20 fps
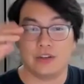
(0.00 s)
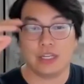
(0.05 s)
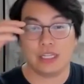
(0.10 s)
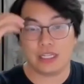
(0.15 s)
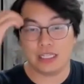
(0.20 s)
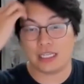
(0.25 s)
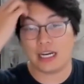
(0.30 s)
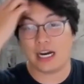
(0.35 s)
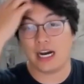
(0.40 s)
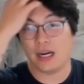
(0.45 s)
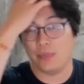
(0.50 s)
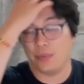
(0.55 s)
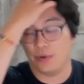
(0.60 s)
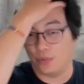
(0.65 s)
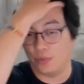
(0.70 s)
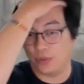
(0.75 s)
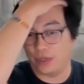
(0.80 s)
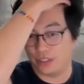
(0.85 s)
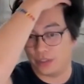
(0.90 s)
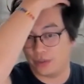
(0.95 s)
you get these
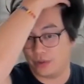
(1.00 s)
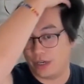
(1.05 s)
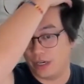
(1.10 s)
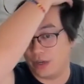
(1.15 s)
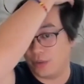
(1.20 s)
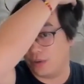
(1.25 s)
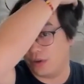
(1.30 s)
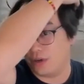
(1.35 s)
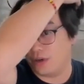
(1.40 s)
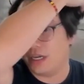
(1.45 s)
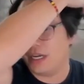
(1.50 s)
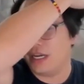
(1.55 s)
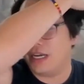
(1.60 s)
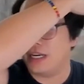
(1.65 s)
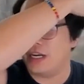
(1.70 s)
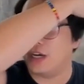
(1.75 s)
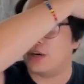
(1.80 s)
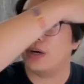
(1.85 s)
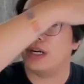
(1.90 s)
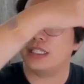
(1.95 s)
hybrid ones, right? Where,
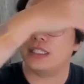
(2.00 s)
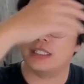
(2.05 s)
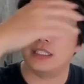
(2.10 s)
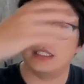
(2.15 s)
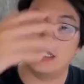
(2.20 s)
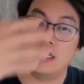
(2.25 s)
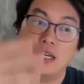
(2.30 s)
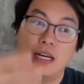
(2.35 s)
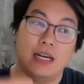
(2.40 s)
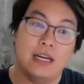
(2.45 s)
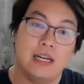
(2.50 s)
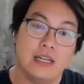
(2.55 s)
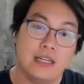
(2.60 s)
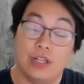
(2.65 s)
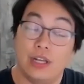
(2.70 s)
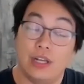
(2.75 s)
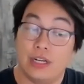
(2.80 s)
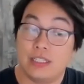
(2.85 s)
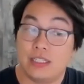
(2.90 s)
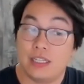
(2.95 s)
and granted, a
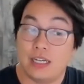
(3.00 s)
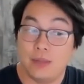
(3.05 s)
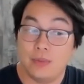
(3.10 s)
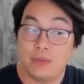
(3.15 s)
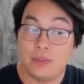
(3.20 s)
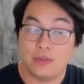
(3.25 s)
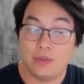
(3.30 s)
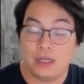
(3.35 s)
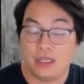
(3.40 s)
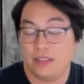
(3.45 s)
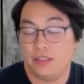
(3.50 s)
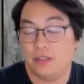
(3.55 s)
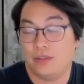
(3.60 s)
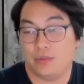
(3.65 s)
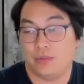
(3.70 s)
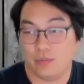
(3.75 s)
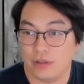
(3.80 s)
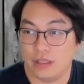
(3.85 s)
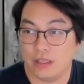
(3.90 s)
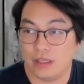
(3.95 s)
lot of times, at
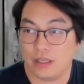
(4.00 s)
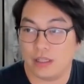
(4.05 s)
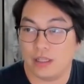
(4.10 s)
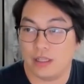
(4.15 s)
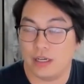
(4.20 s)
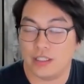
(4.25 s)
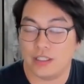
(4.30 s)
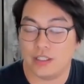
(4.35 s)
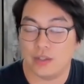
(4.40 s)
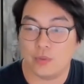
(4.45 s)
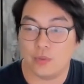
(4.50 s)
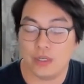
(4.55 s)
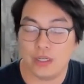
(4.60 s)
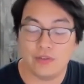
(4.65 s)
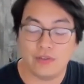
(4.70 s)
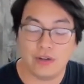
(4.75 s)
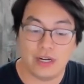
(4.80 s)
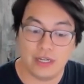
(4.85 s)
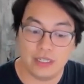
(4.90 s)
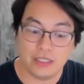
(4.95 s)
least the clients that we
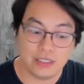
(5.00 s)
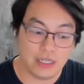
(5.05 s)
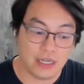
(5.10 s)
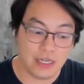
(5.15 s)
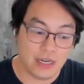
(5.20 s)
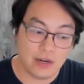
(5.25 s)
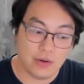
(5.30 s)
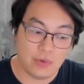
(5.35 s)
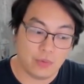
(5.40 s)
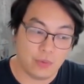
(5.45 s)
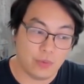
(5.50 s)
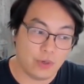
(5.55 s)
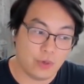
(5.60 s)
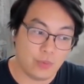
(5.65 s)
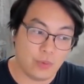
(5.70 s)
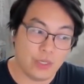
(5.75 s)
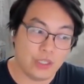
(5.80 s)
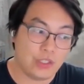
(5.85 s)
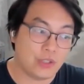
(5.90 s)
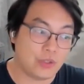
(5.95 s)
advise,
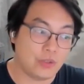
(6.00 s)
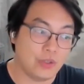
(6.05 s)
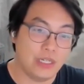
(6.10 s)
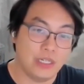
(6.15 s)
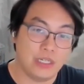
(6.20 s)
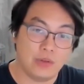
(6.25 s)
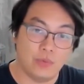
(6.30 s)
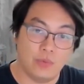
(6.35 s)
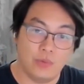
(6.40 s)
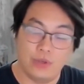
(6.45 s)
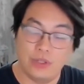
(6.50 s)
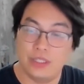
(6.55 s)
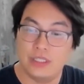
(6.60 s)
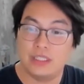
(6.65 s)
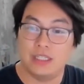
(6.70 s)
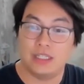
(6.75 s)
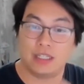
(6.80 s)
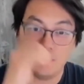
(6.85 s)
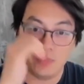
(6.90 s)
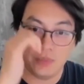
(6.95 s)
we treat real
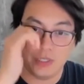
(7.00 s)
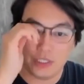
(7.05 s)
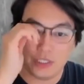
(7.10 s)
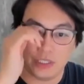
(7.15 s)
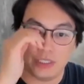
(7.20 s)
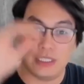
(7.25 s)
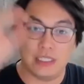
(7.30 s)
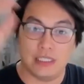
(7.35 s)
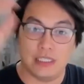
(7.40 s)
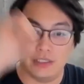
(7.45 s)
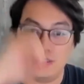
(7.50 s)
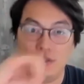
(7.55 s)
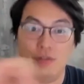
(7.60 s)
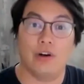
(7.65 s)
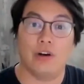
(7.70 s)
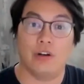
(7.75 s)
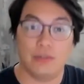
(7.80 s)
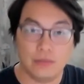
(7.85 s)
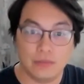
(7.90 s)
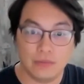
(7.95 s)
estate commissions as
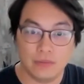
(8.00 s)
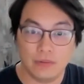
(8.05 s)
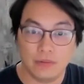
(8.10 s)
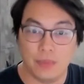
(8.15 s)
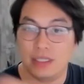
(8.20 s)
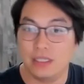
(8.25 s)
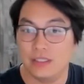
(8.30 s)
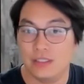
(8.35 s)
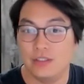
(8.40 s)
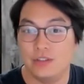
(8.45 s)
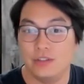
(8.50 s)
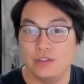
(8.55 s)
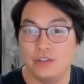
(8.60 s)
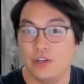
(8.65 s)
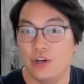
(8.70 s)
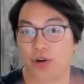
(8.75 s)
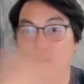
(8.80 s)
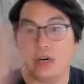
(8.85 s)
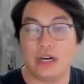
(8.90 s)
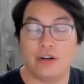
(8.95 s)
zero because there's
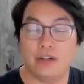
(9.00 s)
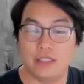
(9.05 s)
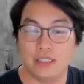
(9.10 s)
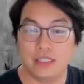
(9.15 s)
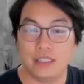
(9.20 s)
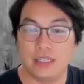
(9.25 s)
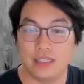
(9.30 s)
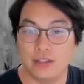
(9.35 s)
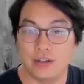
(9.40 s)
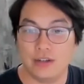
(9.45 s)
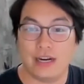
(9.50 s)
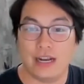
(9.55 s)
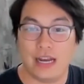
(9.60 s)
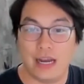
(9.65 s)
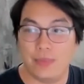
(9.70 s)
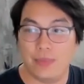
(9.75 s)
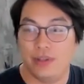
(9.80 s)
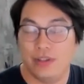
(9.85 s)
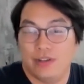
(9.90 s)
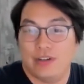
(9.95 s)
no guarantee that they're going to
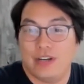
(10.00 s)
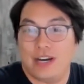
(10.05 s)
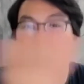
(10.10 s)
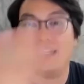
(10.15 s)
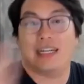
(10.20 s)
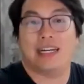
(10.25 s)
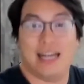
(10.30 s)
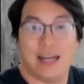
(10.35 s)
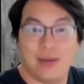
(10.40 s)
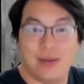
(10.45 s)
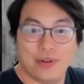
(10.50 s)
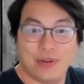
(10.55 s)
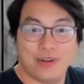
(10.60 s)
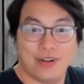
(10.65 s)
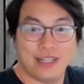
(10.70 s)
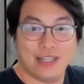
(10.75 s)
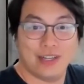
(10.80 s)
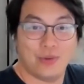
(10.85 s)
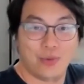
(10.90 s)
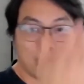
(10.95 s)
happen. They're not going to happen,
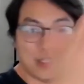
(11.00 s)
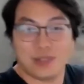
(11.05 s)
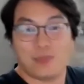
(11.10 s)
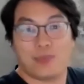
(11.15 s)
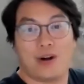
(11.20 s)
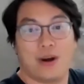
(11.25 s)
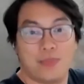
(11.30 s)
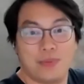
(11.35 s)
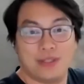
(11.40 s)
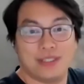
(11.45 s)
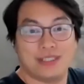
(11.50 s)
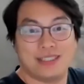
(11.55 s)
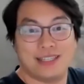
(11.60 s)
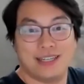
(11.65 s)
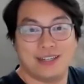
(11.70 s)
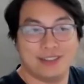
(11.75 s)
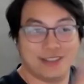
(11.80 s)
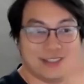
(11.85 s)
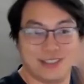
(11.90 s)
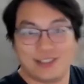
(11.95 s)
right? Like once a property
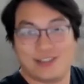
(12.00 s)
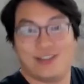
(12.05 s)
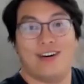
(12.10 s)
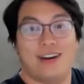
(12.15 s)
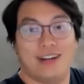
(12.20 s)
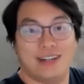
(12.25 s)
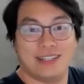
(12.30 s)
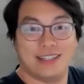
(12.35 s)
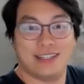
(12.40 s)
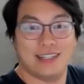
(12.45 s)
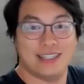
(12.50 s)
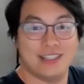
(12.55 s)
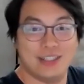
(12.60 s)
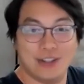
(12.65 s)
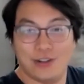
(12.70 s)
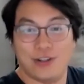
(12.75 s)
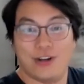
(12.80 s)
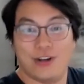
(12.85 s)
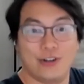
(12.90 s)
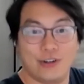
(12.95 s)
sells, it's gone. It's
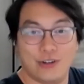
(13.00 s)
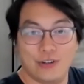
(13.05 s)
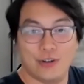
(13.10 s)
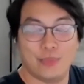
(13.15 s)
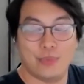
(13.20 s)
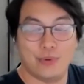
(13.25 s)
no longer in your